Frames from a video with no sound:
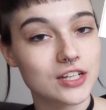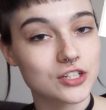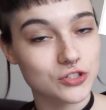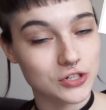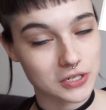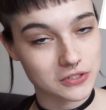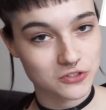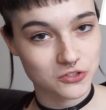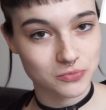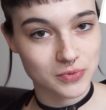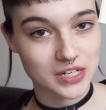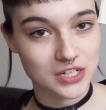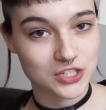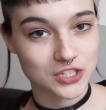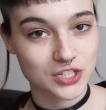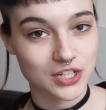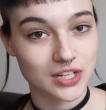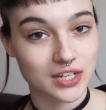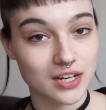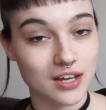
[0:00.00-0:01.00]

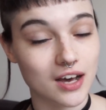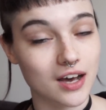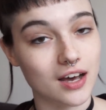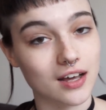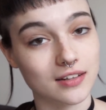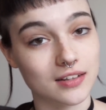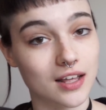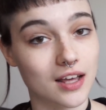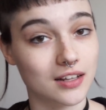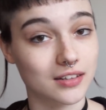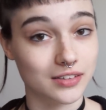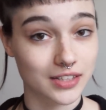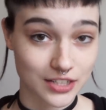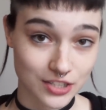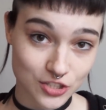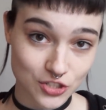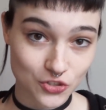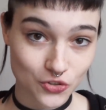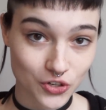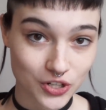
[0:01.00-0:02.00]
transformation a la
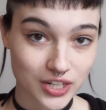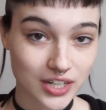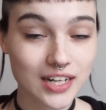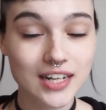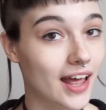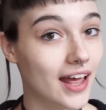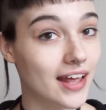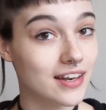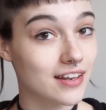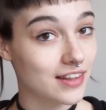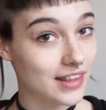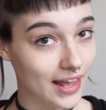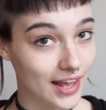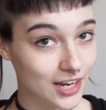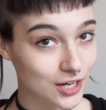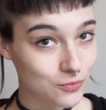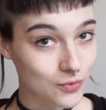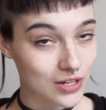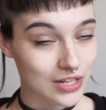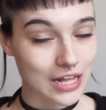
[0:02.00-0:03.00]
Linzor. And
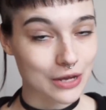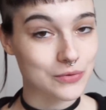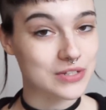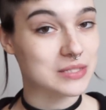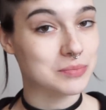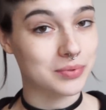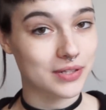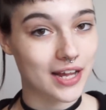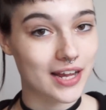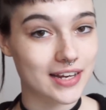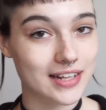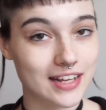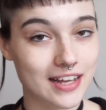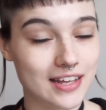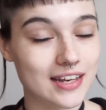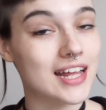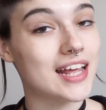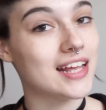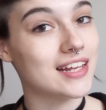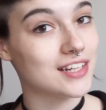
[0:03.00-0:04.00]
then while I was planning
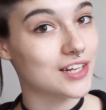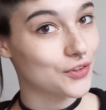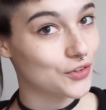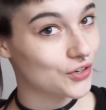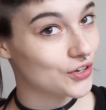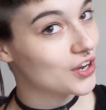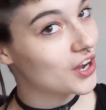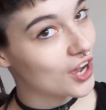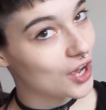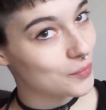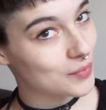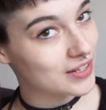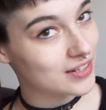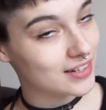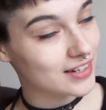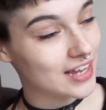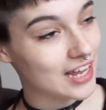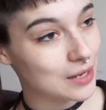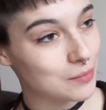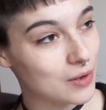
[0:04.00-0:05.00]
it, another
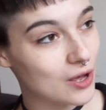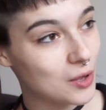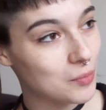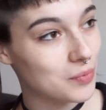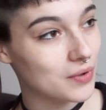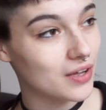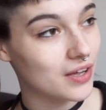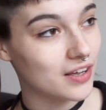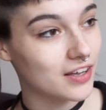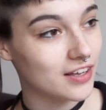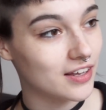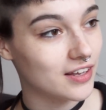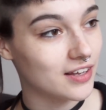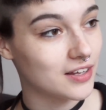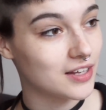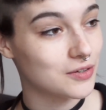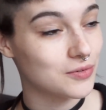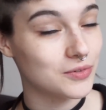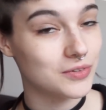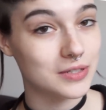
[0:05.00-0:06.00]
comment came up
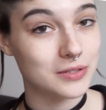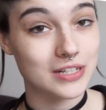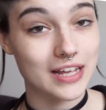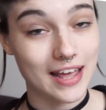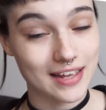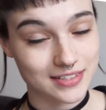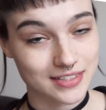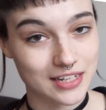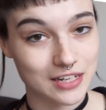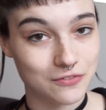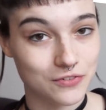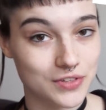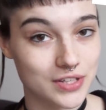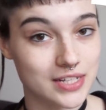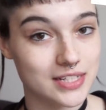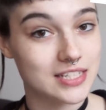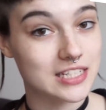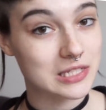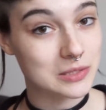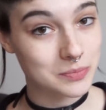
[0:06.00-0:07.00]
asking for
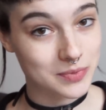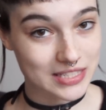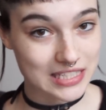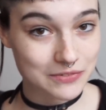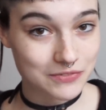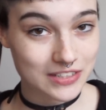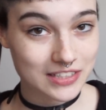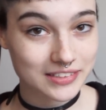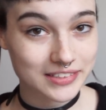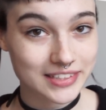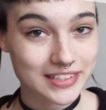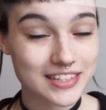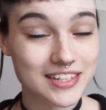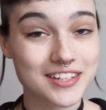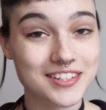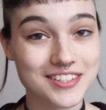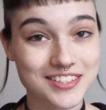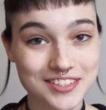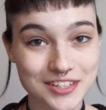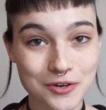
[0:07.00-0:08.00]
this specifically.
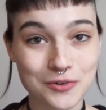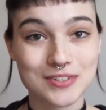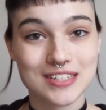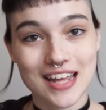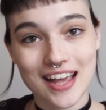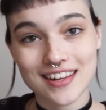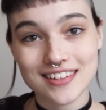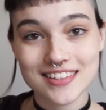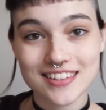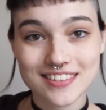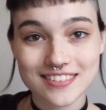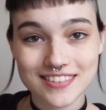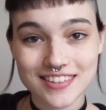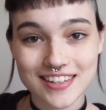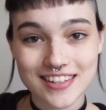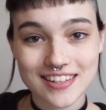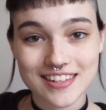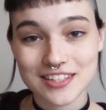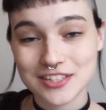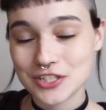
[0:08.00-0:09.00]
So
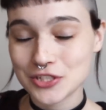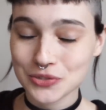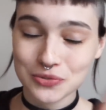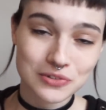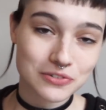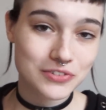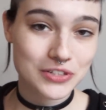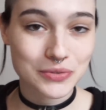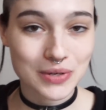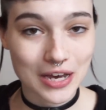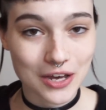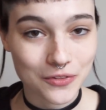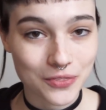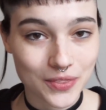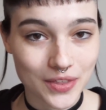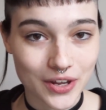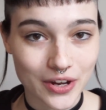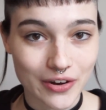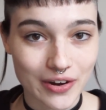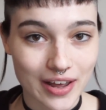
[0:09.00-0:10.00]
technically, two of you out
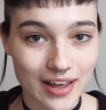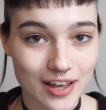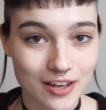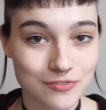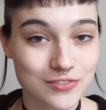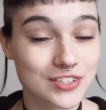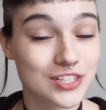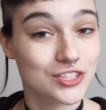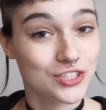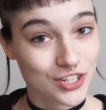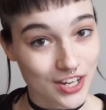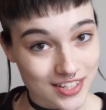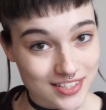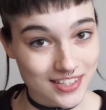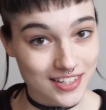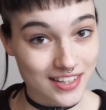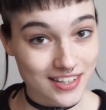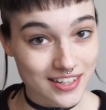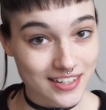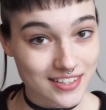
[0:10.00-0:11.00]
there have
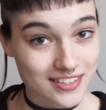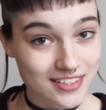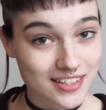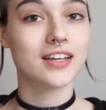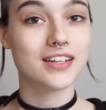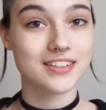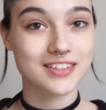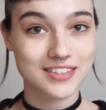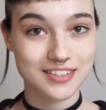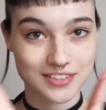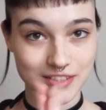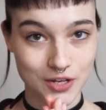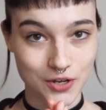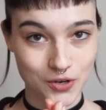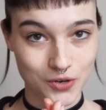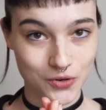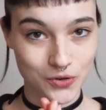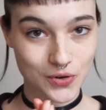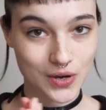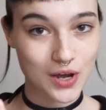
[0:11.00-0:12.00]
suggested this.
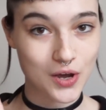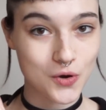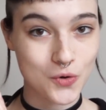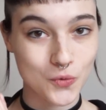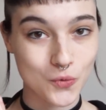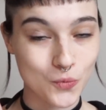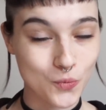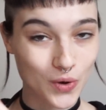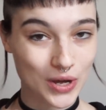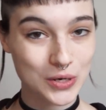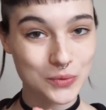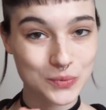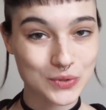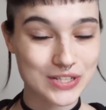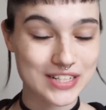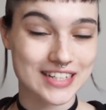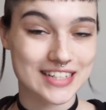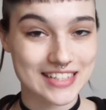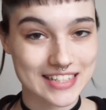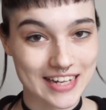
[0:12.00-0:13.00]
So what
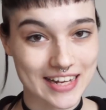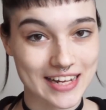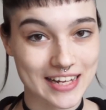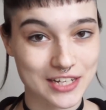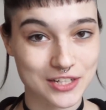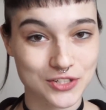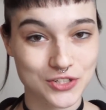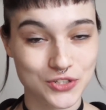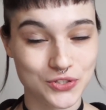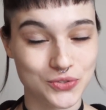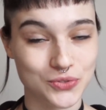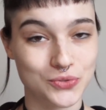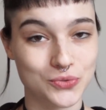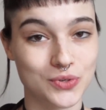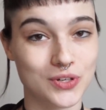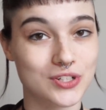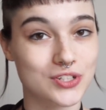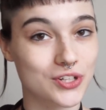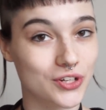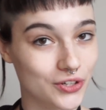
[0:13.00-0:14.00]
will it take
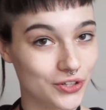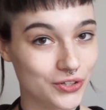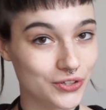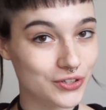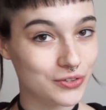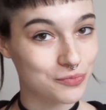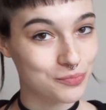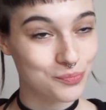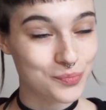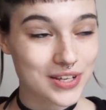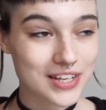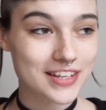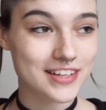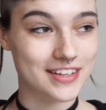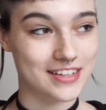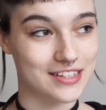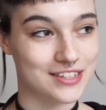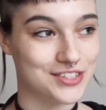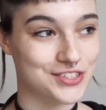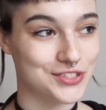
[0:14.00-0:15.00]
to turn
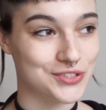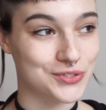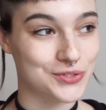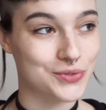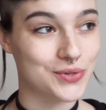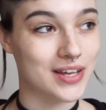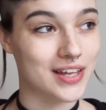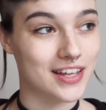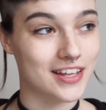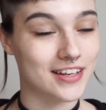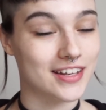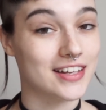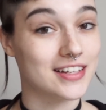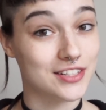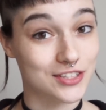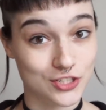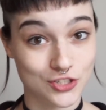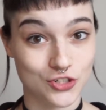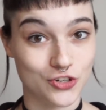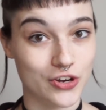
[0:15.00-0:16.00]
me into an
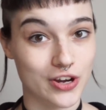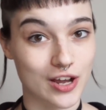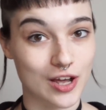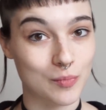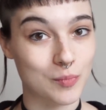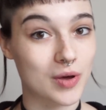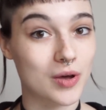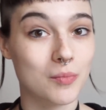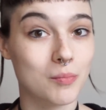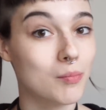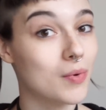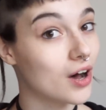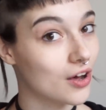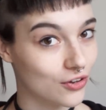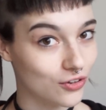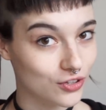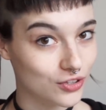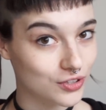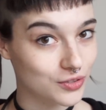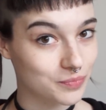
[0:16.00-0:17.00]
Instagram
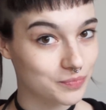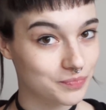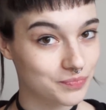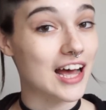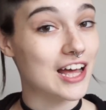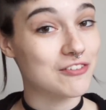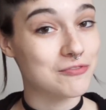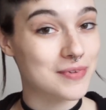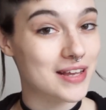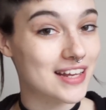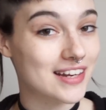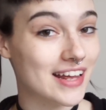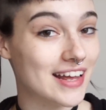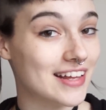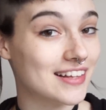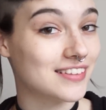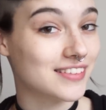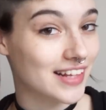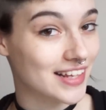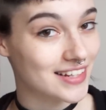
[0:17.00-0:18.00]
model? I've made
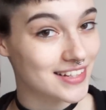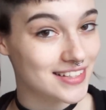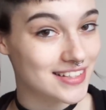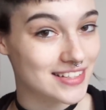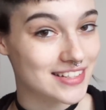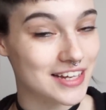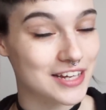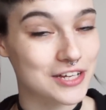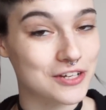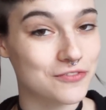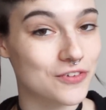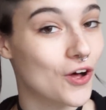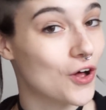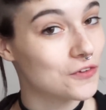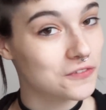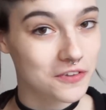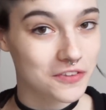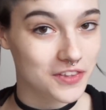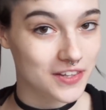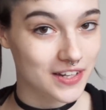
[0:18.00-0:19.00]
a list of
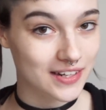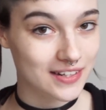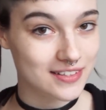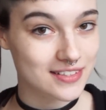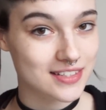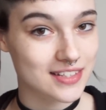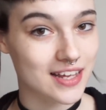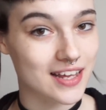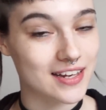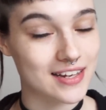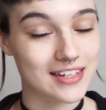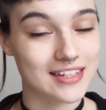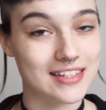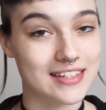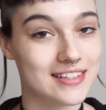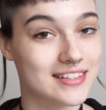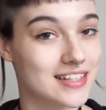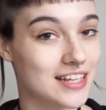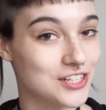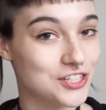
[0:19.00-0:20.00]
all the things that
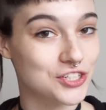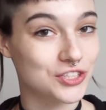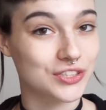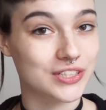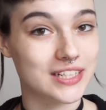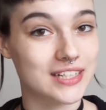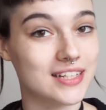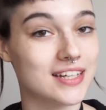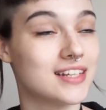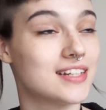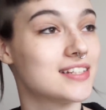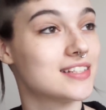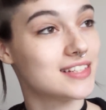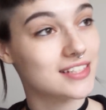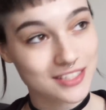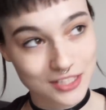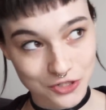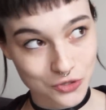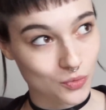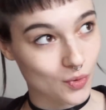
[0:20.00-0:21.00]
essentially
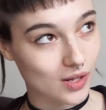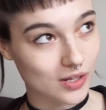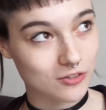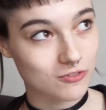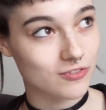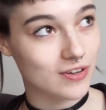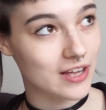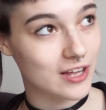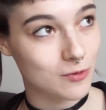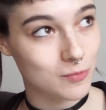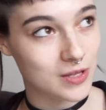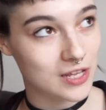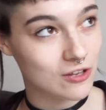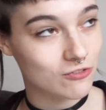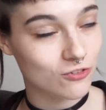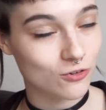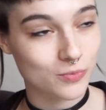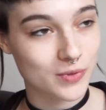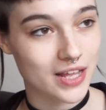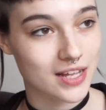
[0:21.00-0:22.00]
disqualify me
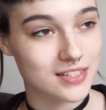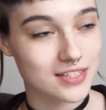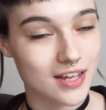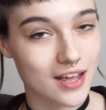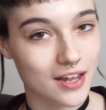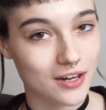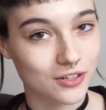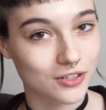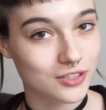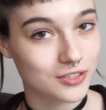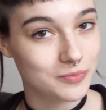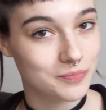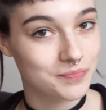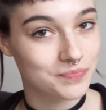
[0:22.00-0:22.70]
from that title,